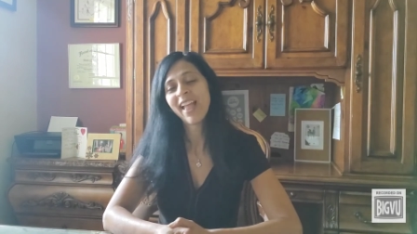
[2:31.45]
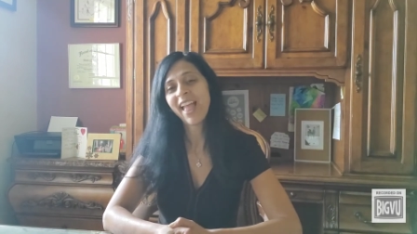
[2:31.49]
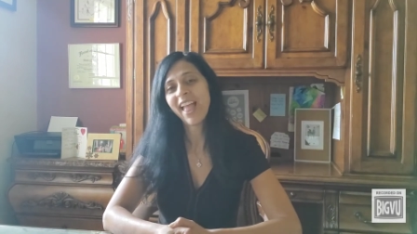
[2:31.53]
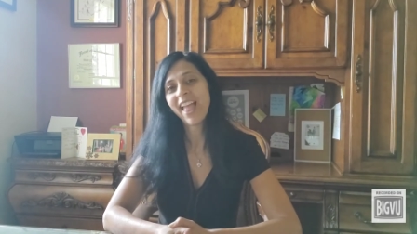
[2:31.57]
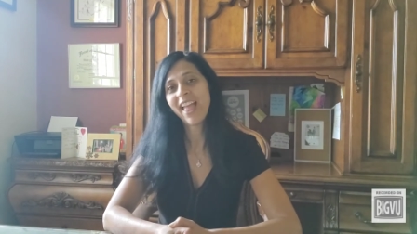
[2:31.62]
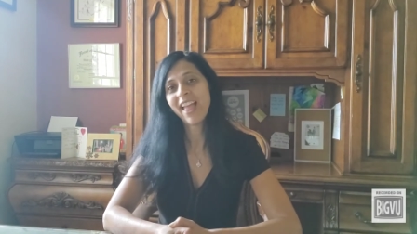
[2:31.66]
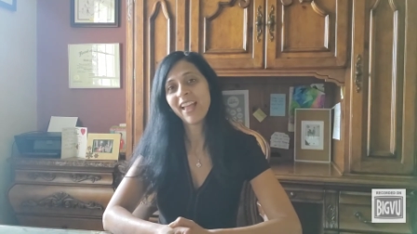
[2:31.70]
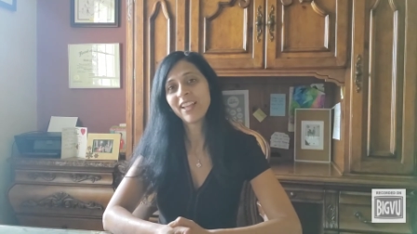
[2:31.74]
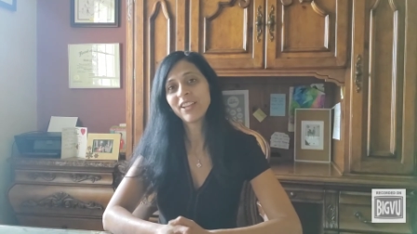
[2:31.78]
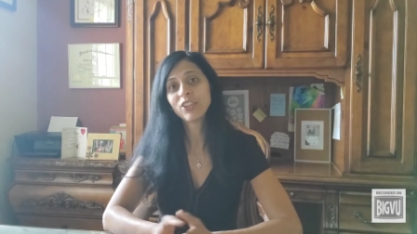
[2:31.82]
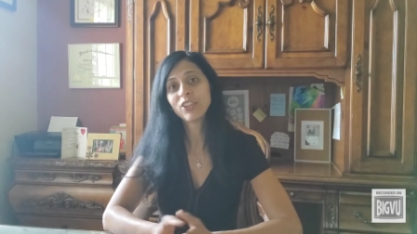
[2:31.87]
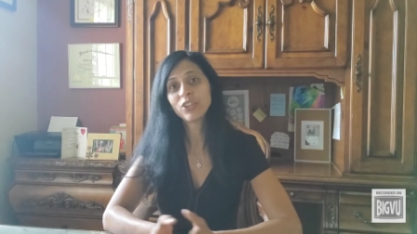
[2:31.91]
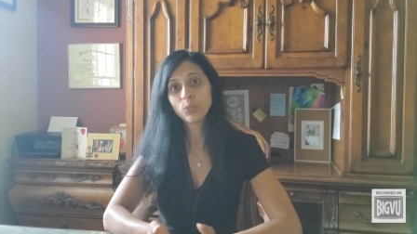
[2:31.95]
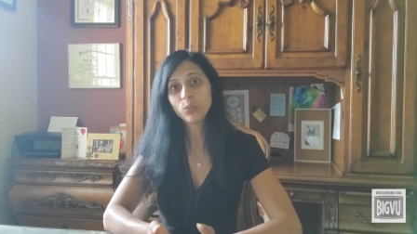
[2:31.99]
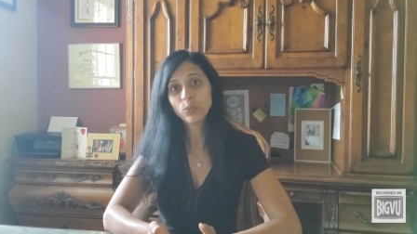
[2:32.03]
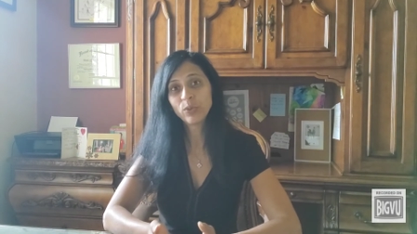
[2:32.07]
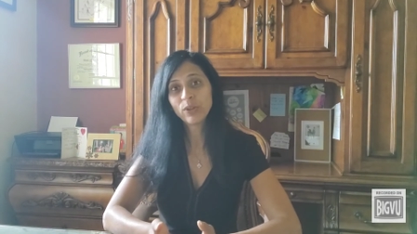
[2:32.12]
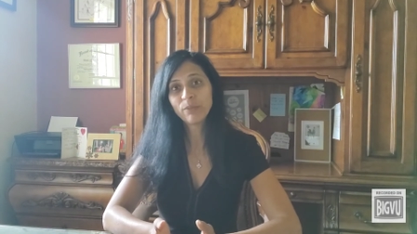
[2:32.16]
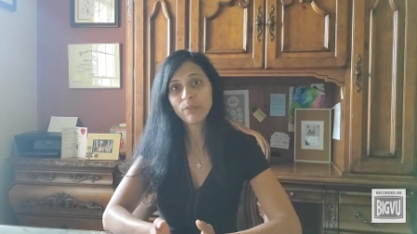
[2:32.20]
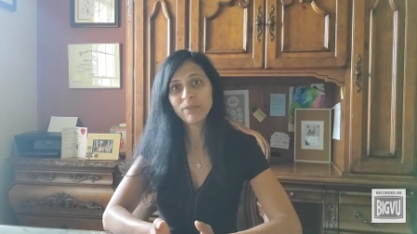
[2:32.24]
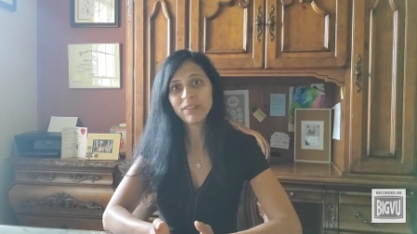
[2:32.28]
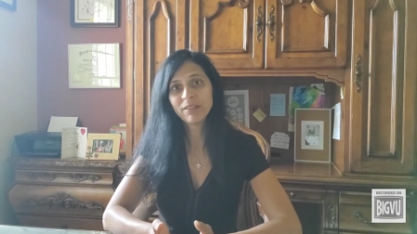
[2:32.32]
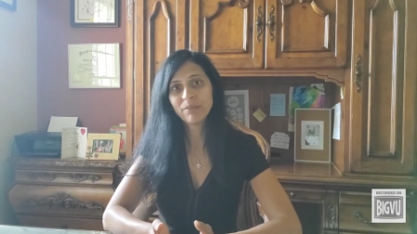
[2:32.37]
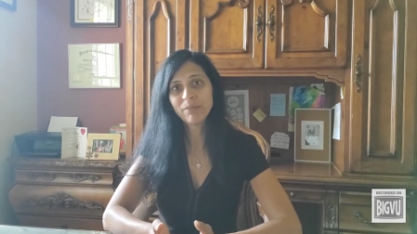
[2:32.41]
And you will
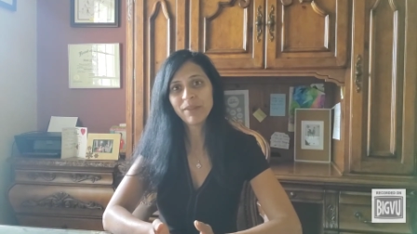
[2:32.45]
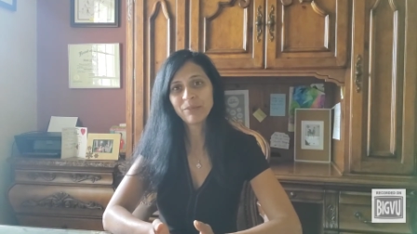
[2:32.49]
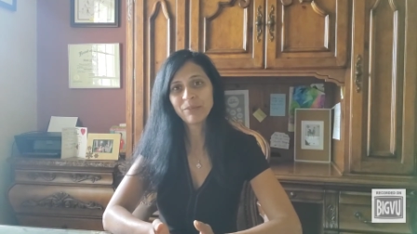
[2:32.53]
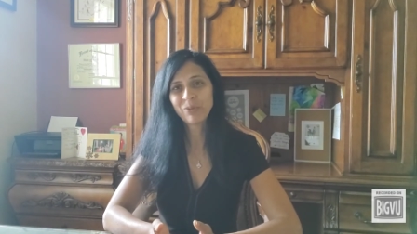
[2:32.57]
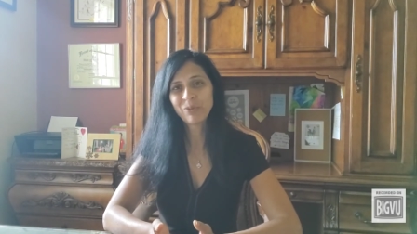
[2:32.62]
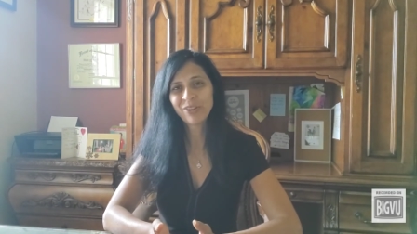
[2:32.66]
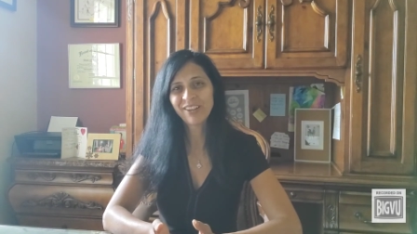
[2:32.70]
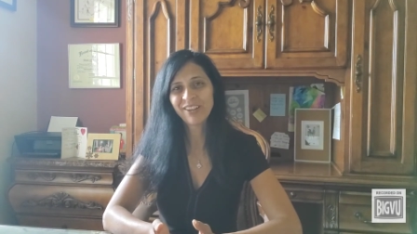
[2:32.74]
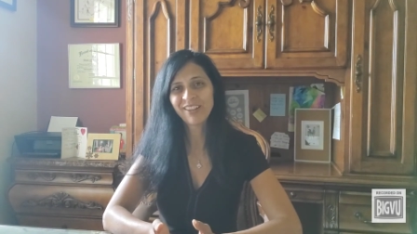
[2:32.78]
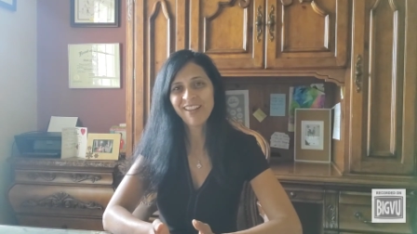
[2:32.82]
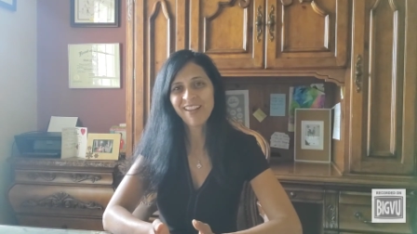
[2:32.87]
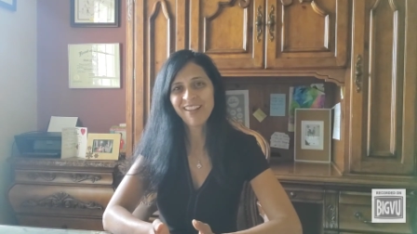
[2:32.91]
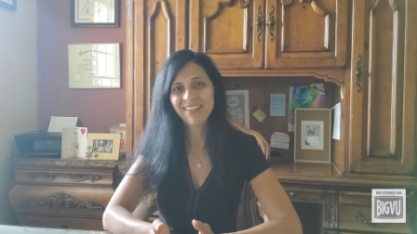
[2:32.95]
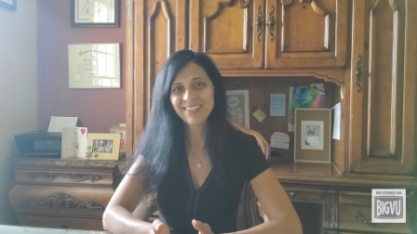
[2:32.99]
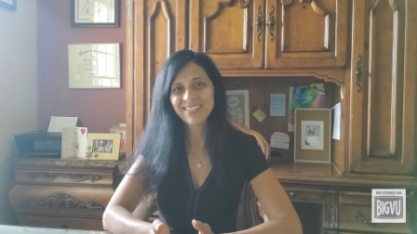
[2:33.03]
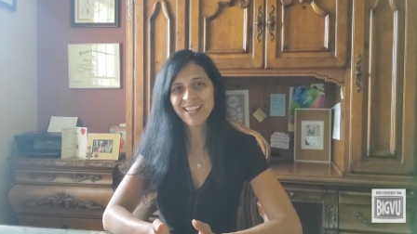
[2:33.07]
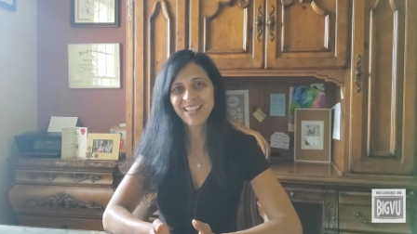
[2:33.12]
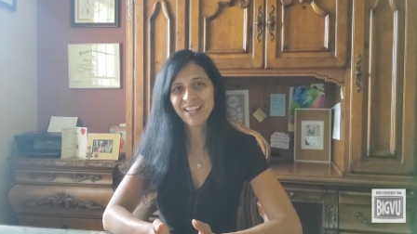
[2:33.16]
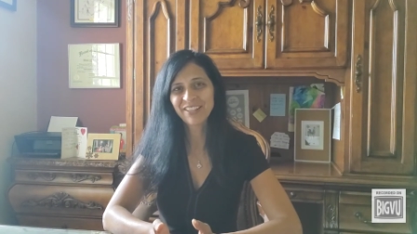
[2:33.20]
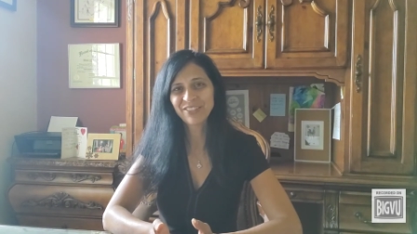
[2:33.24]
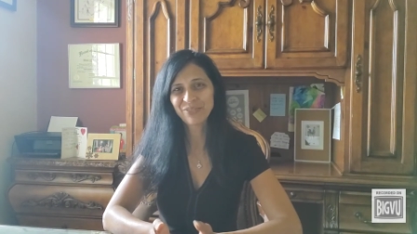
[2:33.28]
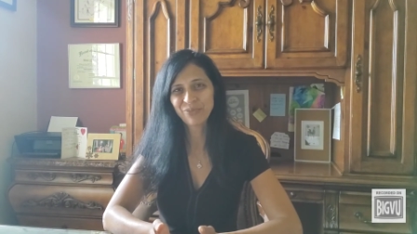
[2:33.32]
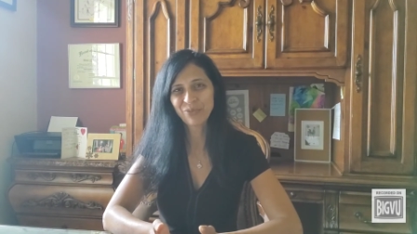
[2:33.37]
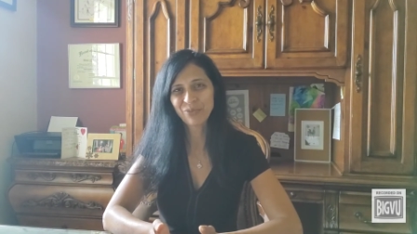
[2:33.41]
be the main point of
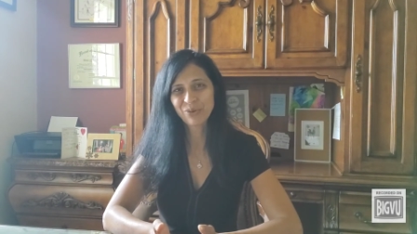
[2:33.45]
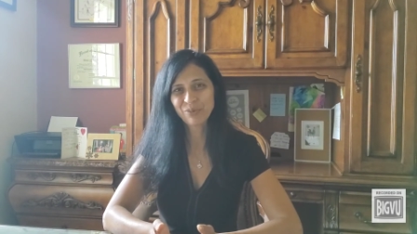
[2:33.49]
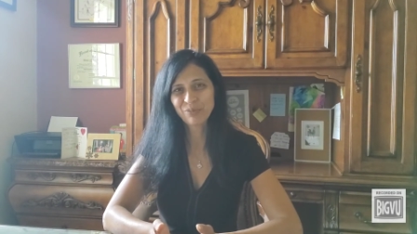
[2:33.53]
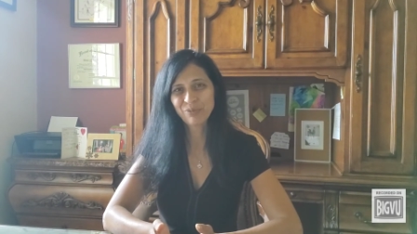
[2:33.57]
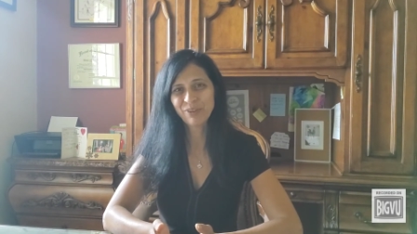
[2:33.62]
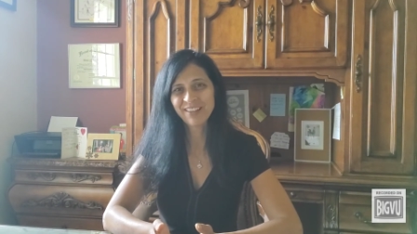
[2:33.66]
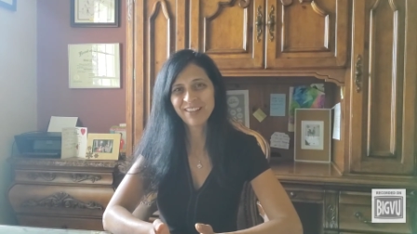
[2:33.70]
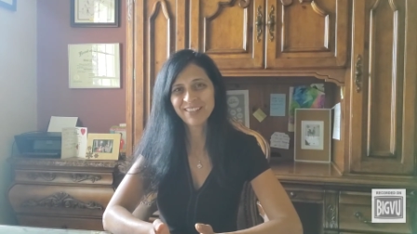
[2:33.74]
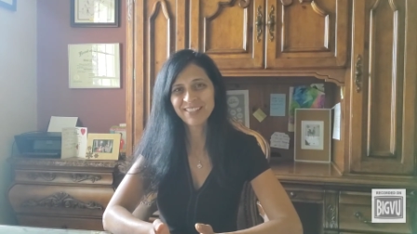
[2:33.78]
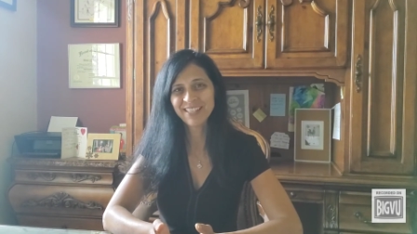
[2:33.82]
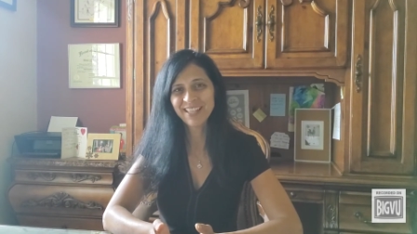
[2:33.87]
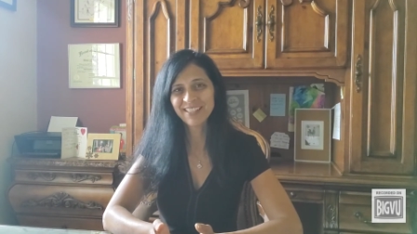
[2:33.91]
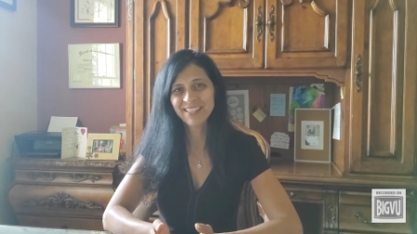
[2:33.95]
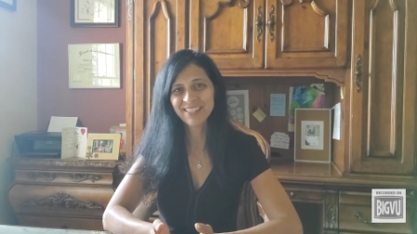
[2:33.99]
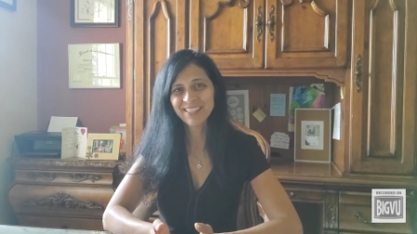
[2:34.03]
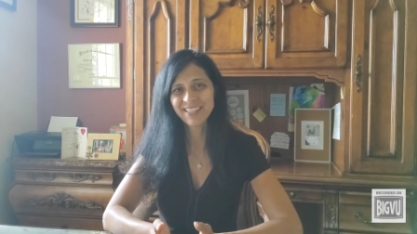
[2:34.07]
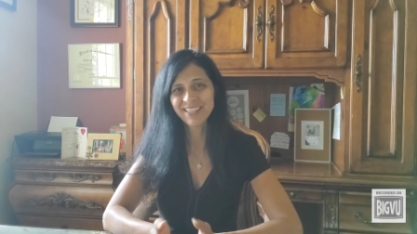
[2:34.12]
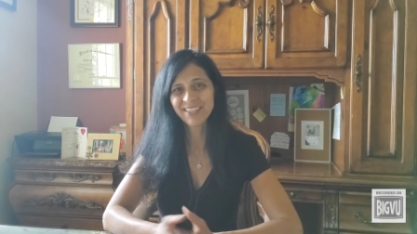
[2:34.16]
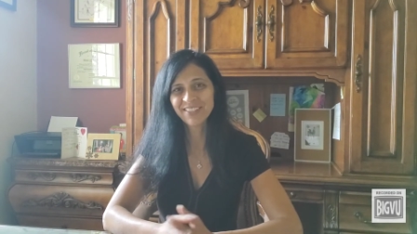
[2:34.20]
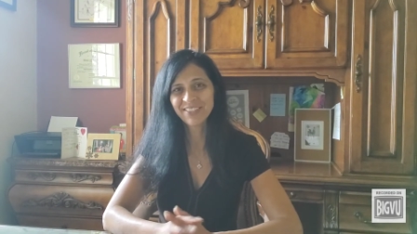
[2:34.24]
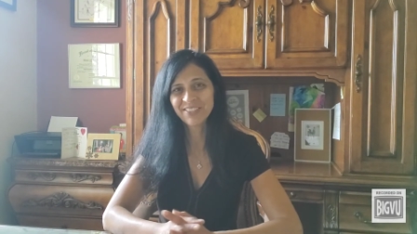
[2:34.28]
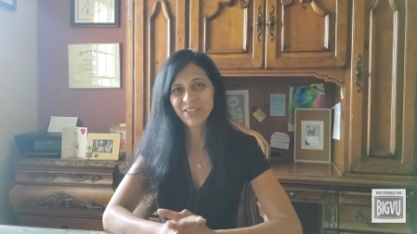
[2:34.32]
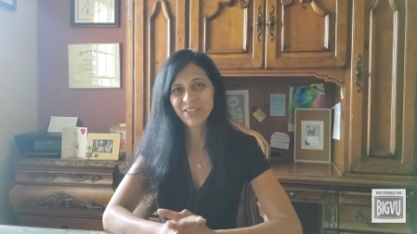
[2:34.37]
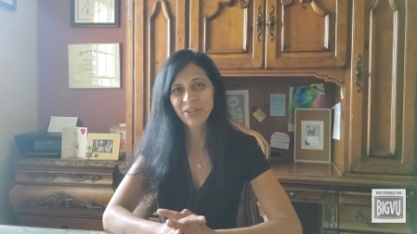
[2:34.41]
contact for
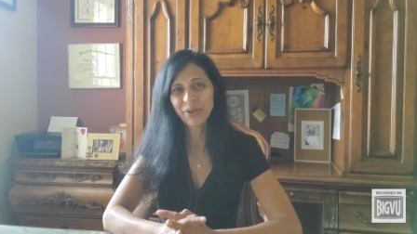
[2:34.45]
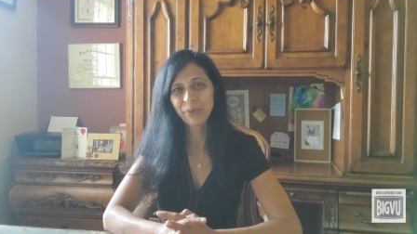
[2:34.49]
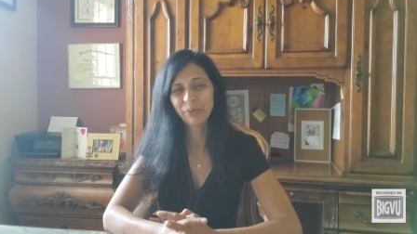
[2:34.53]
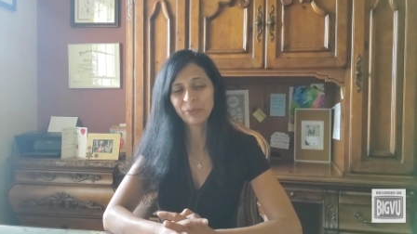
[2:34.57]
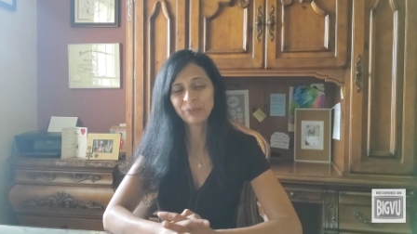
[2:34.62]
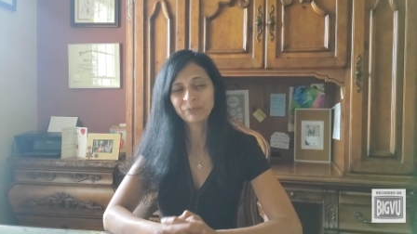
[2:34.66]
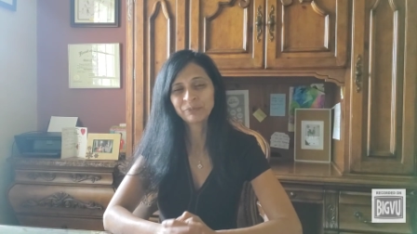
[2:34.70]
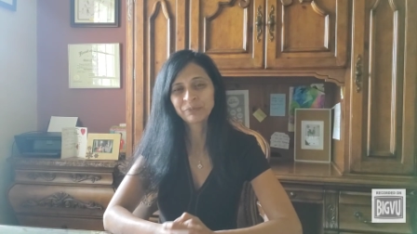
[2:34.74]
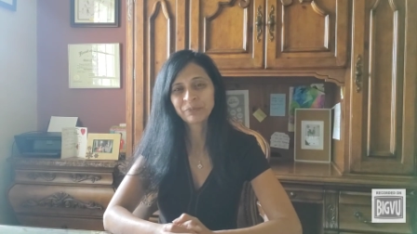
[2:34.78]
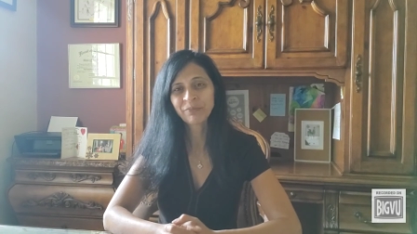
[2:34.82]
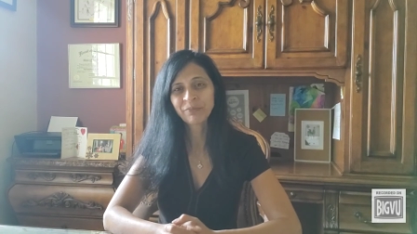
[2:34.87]
processing. So